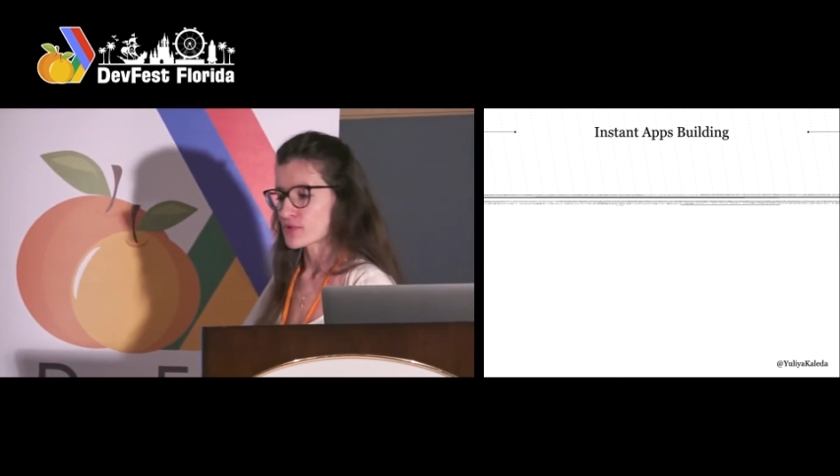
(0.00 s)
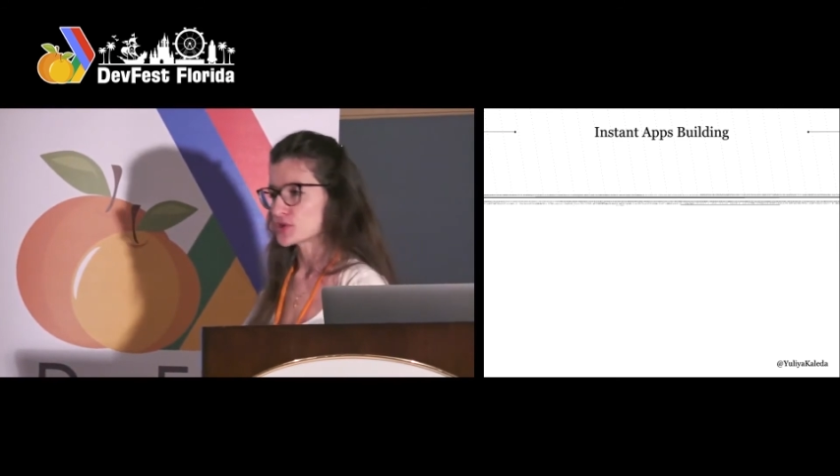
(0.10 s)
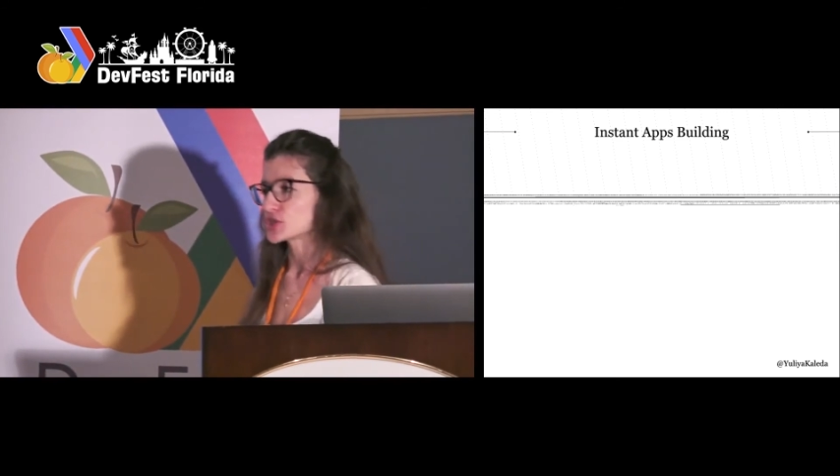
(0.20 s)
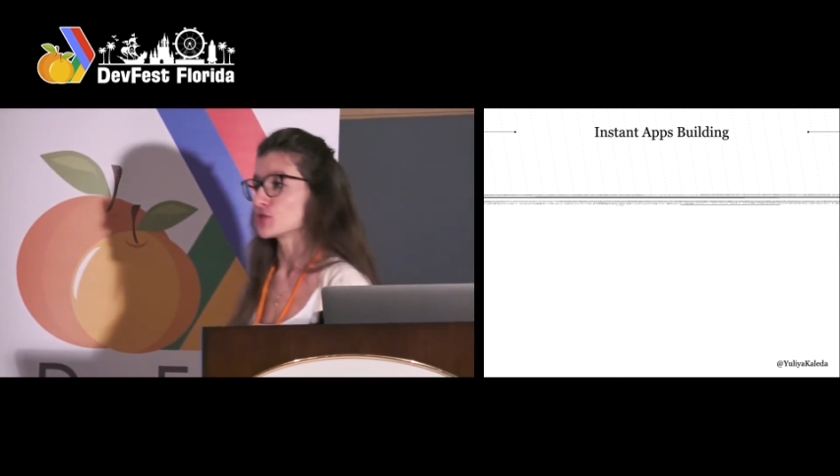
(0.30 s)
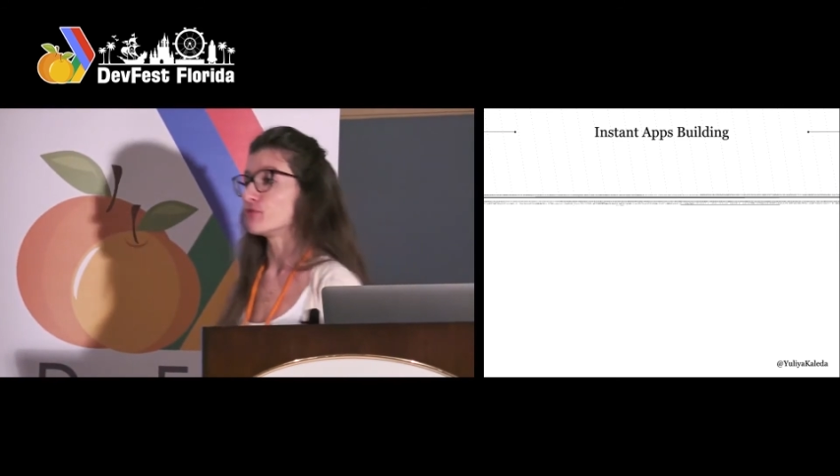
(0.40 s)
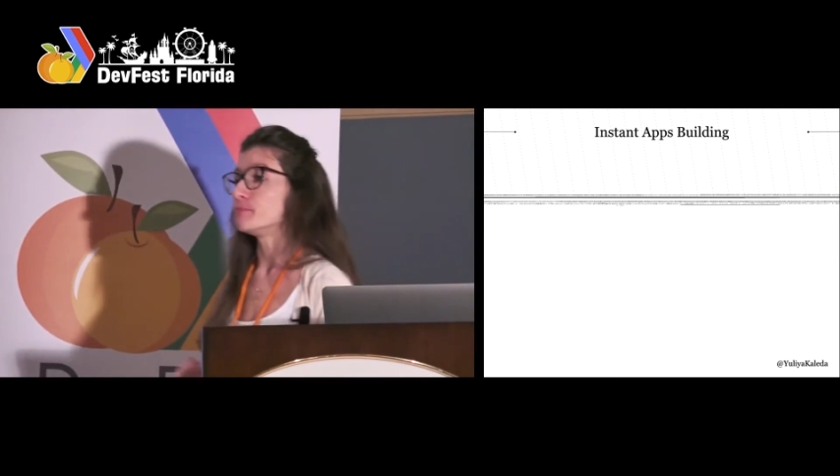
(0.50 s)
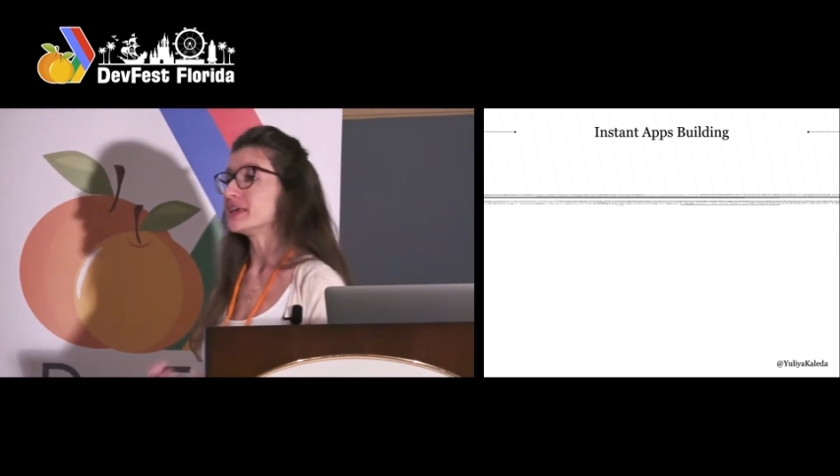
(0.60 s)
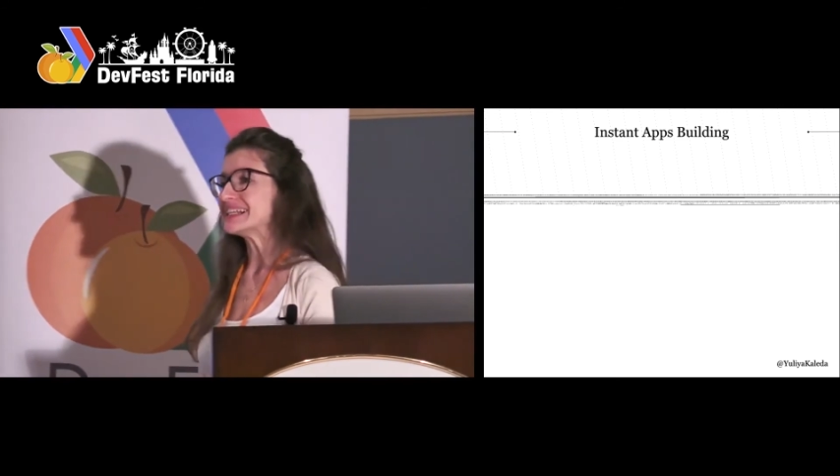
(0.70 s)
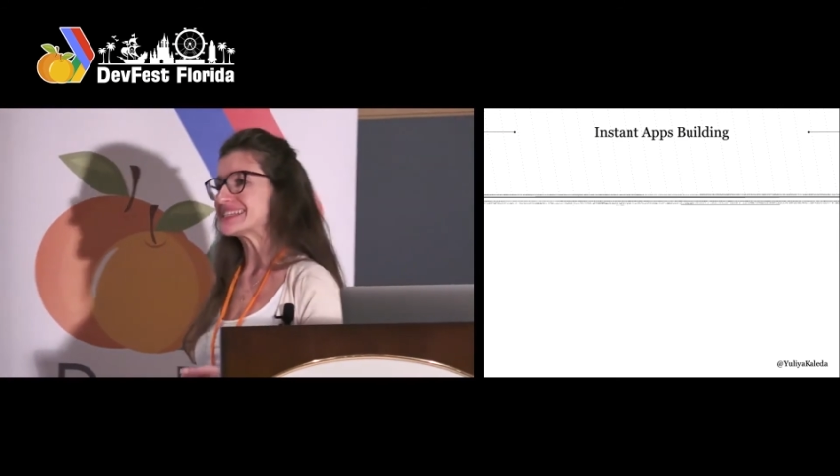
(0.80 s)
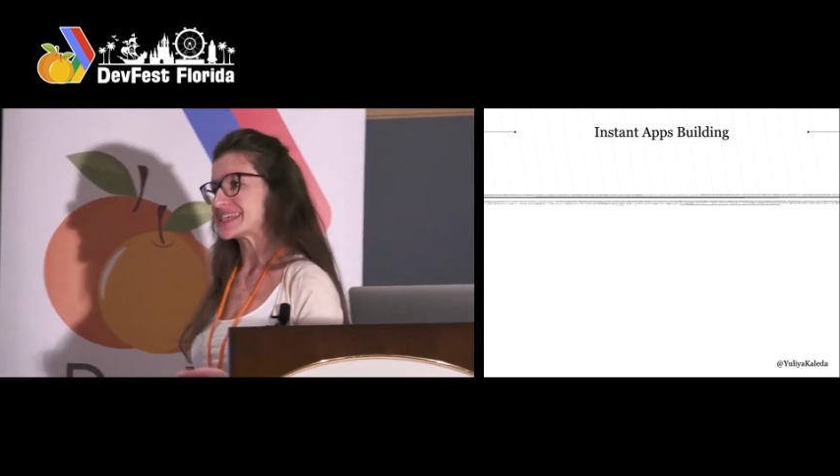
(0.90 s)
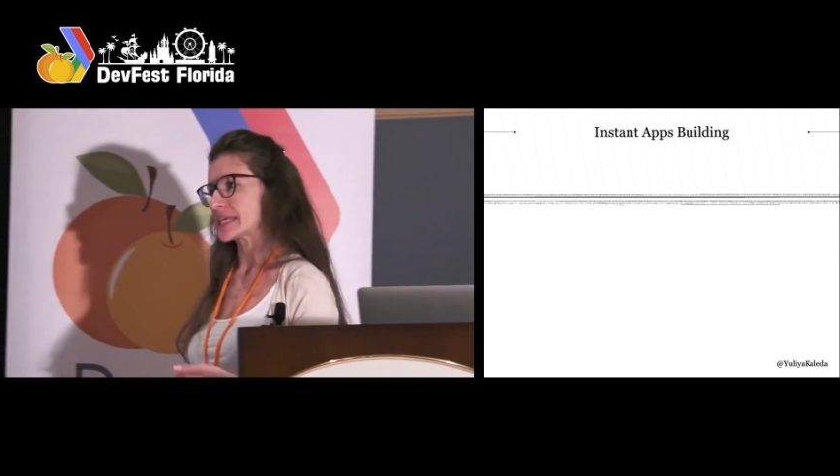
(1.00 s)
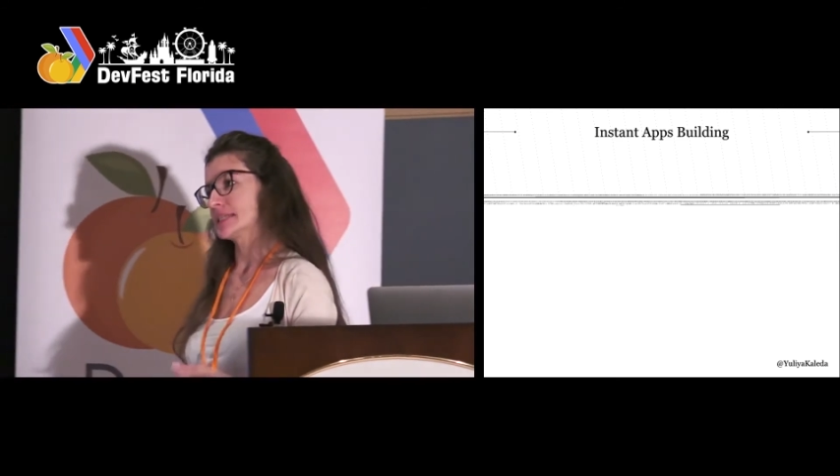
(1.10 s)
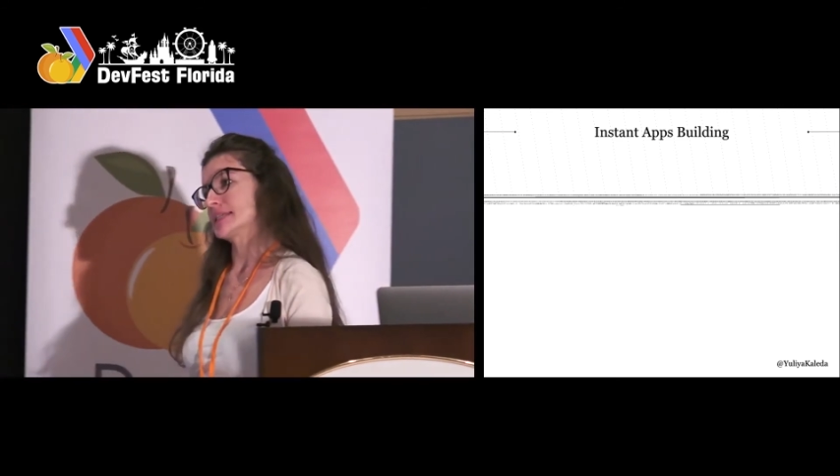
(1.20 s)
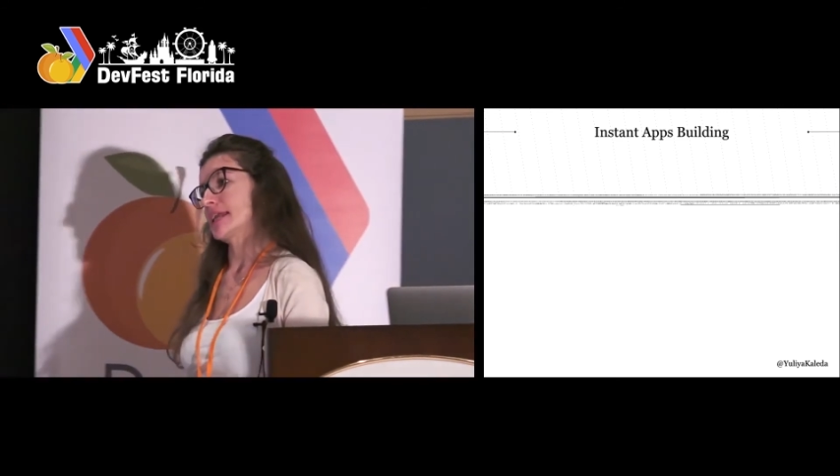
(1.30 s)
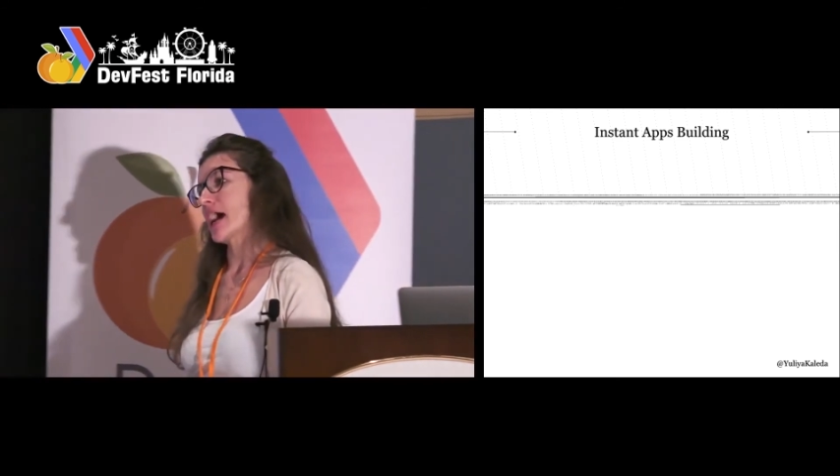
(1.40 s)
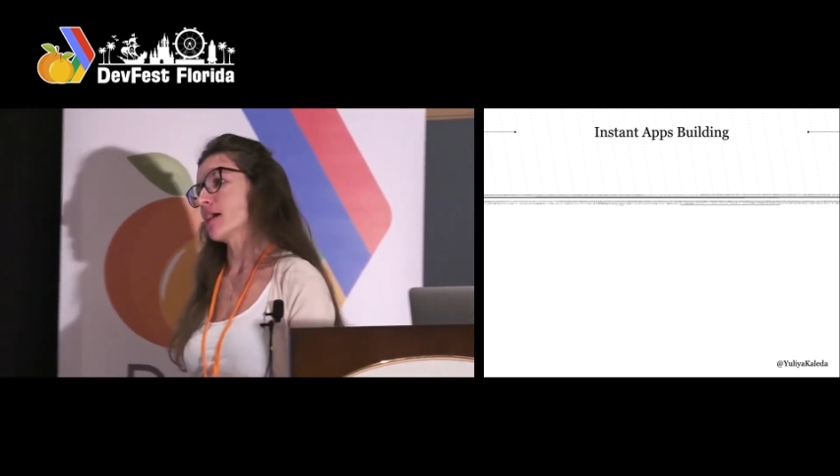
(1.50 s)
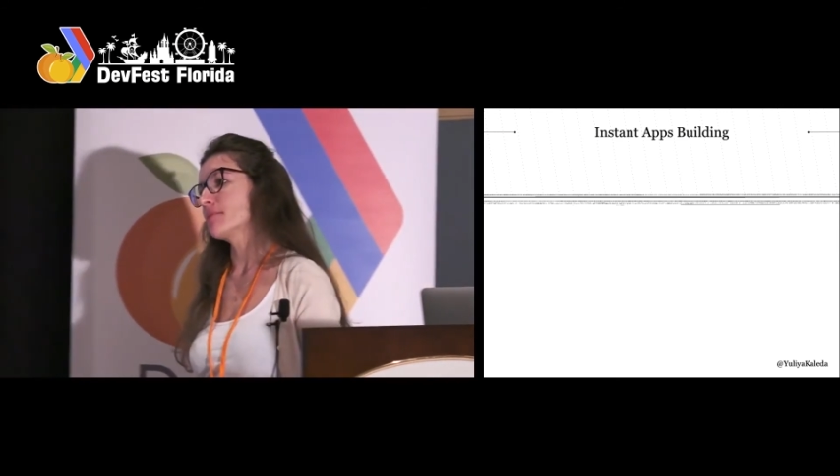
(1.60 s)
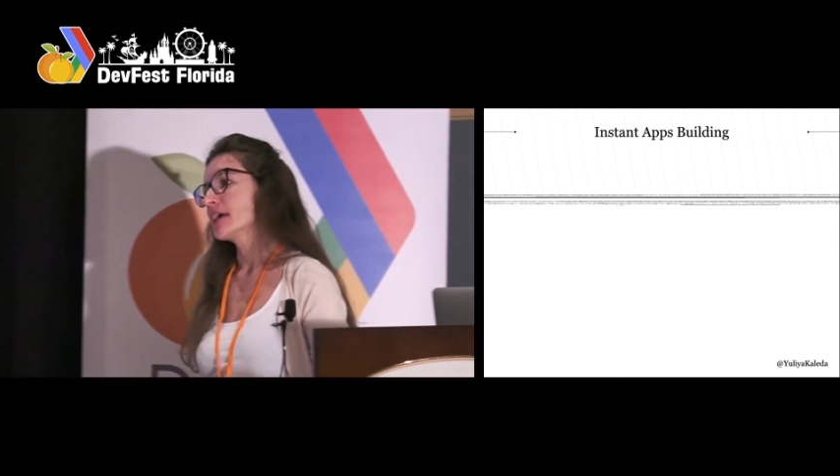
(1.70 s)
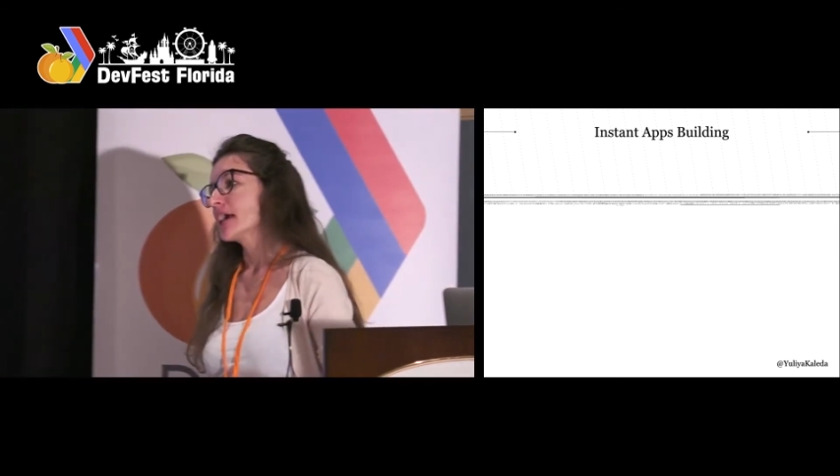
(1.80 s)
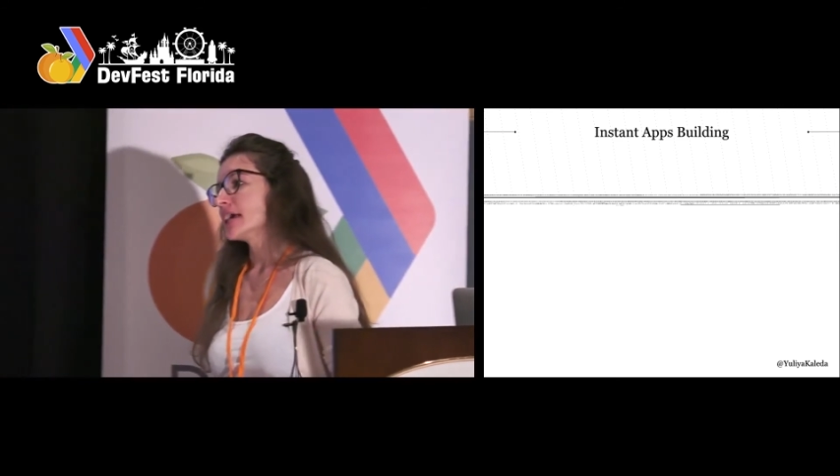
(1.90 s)
the process of building Instant
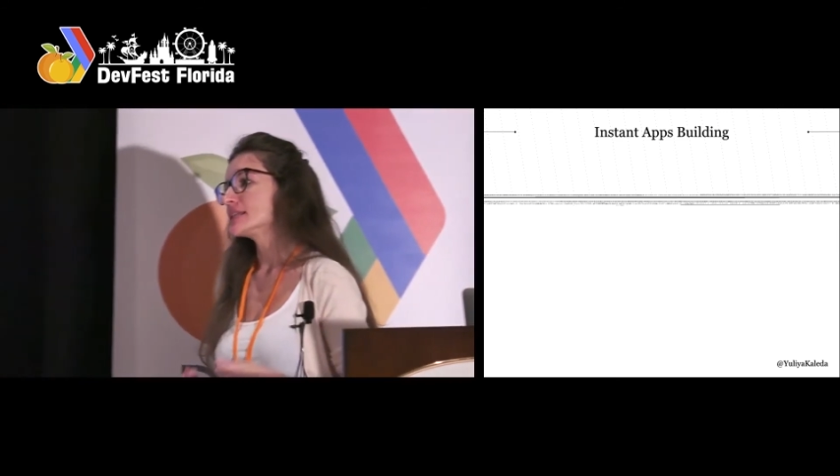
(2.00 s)
App,